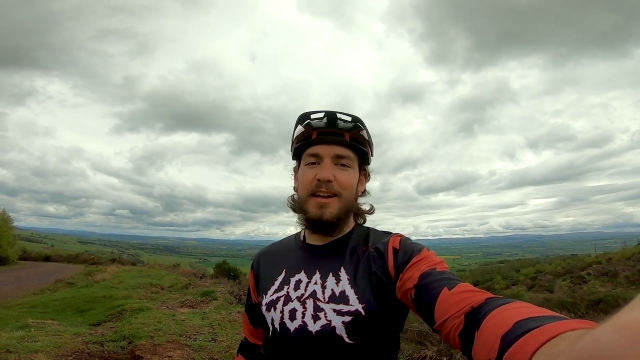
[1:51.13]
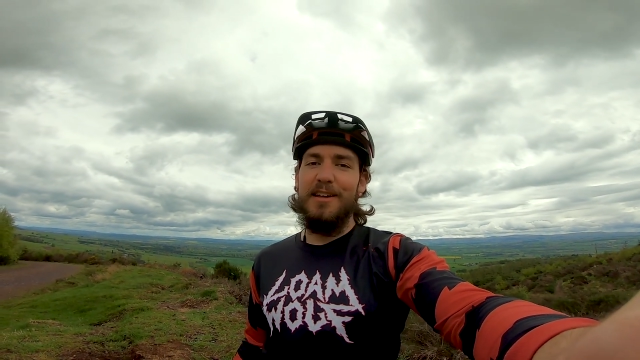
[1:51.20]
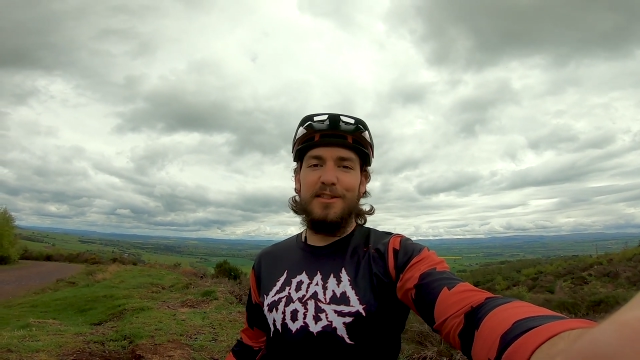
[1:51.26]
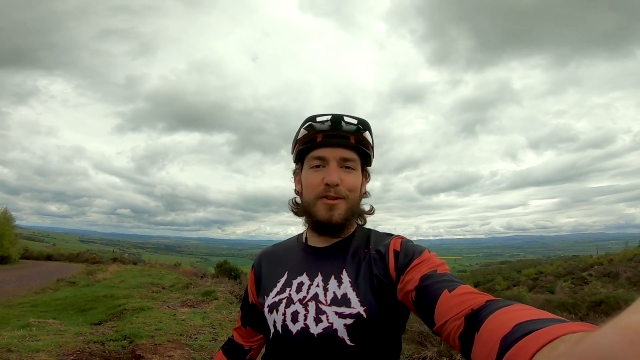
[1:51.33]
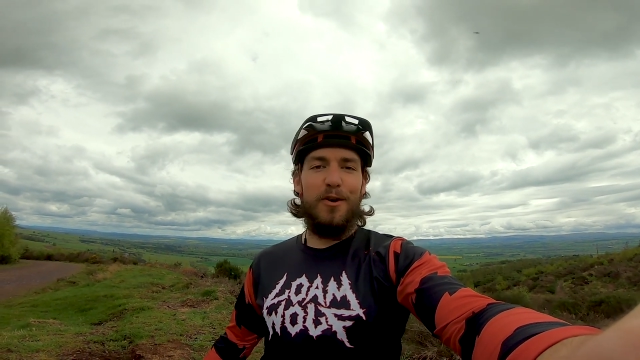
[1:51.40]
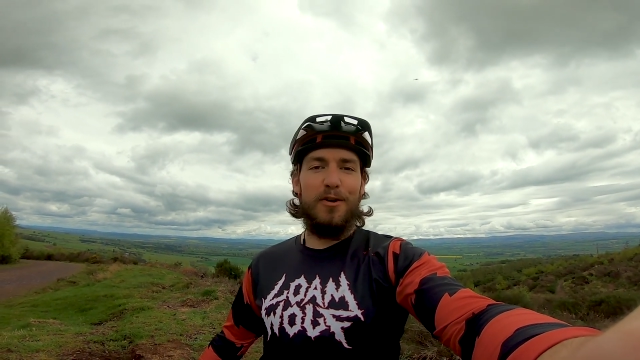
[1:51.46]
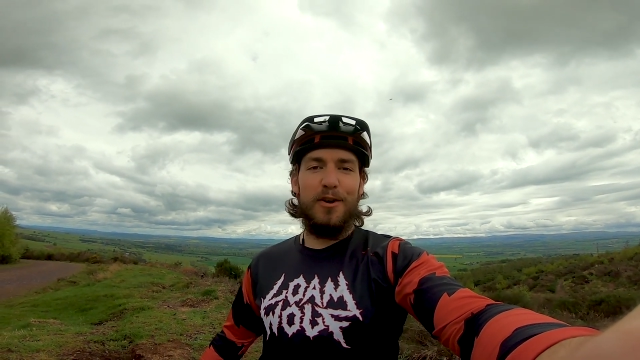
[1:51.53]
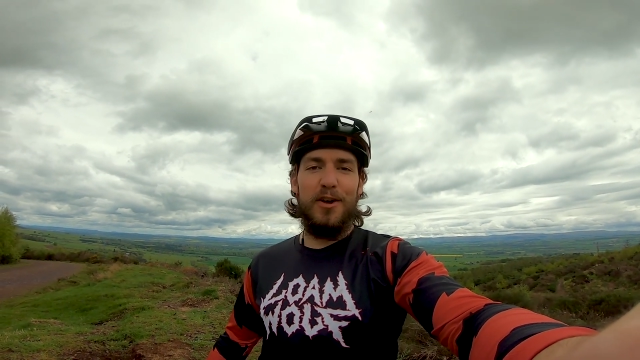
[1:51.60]

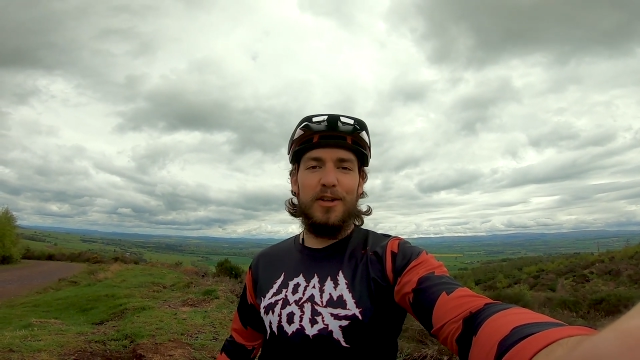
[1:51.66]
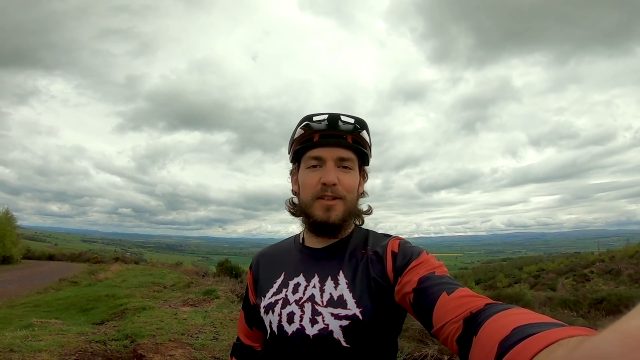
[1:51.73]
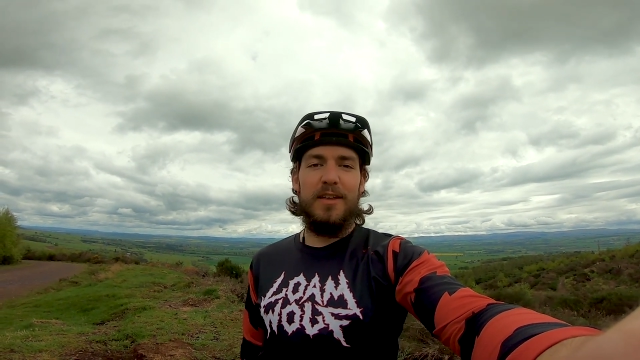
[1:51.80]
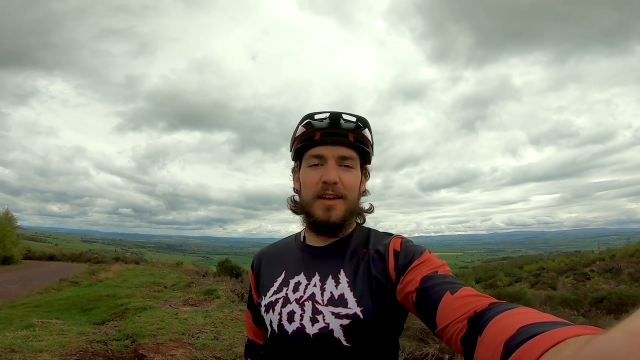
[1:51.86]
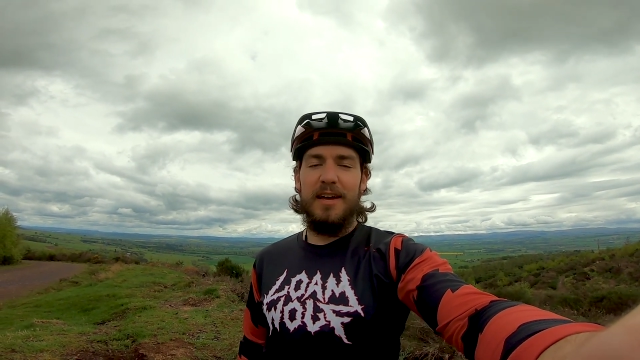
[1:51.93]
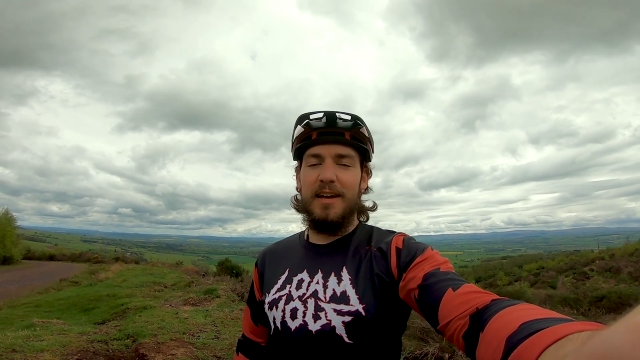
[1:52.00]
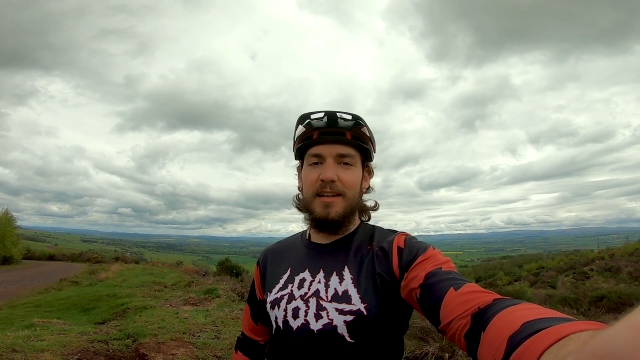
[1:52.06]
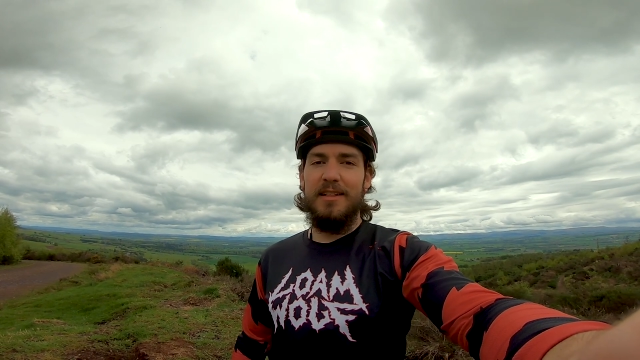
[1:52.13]
it's all good
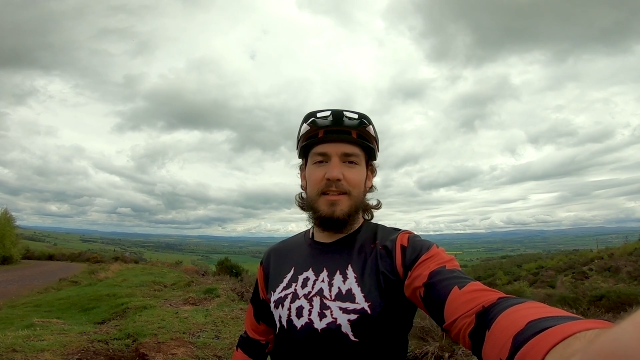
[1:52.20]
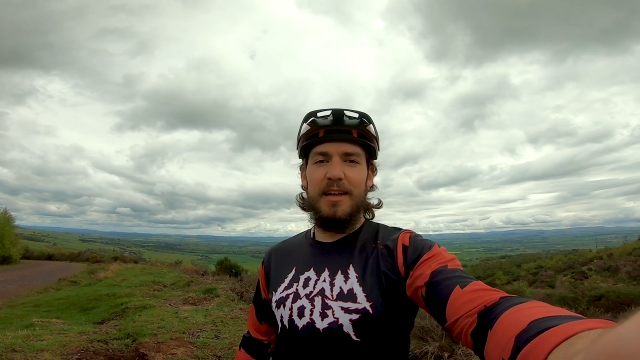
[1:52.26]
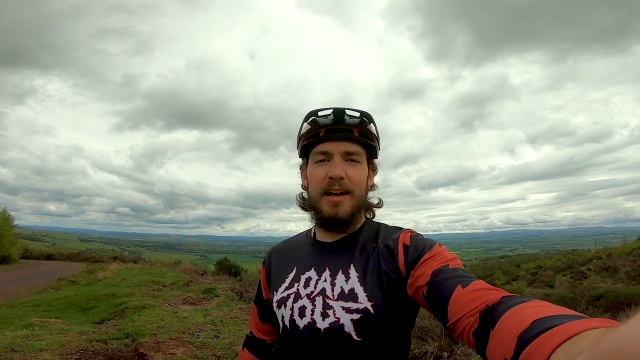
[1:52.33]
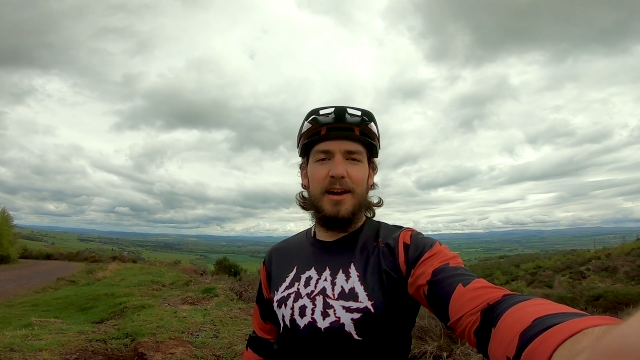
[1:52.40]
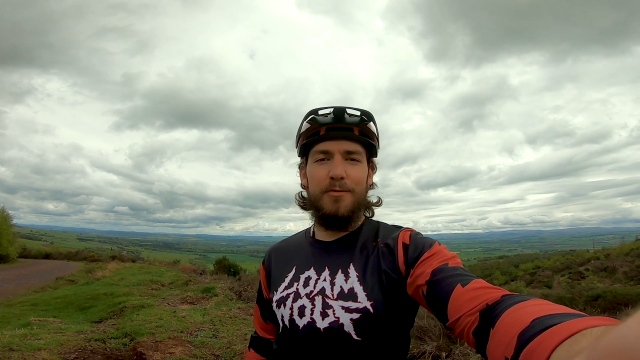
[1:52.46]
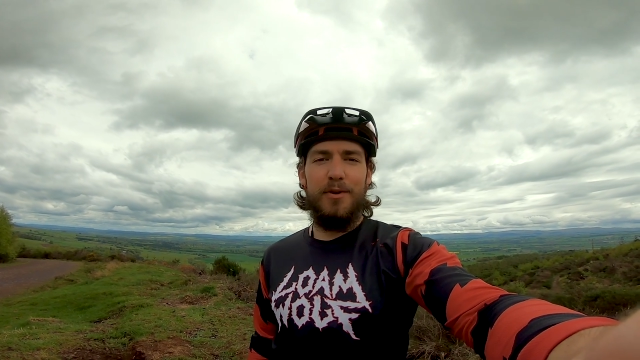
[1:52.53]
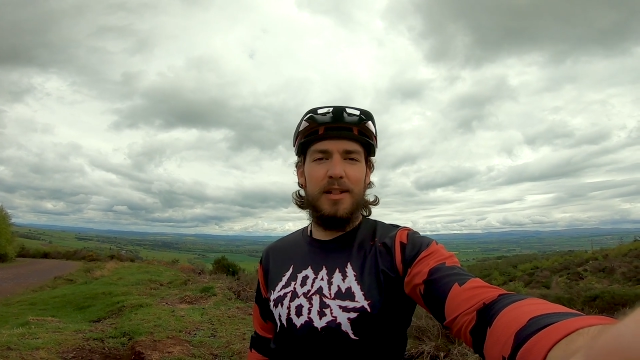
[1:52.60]
and uh,